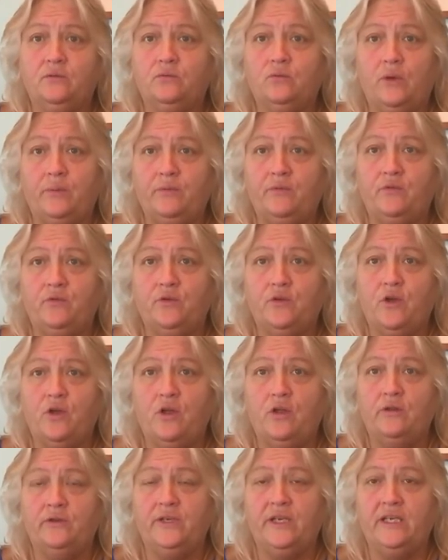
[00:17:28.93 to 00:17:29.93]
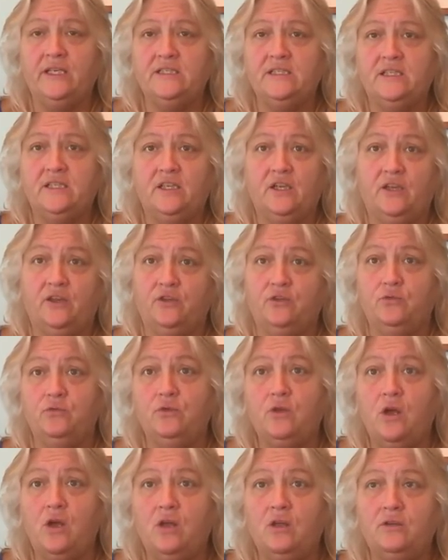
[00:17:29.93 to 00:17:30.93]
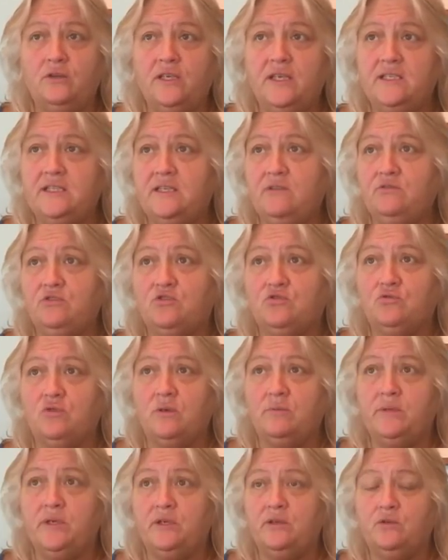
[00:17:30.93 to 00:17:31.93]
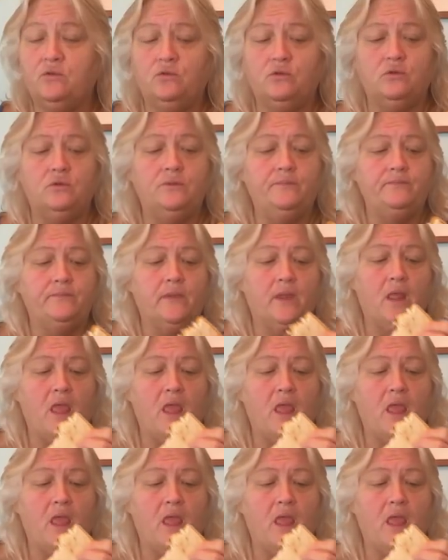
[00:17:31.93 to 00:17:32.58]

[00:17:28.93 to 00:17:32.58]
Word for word: right before the holidays, and then through the holidays, he was screaming at a girl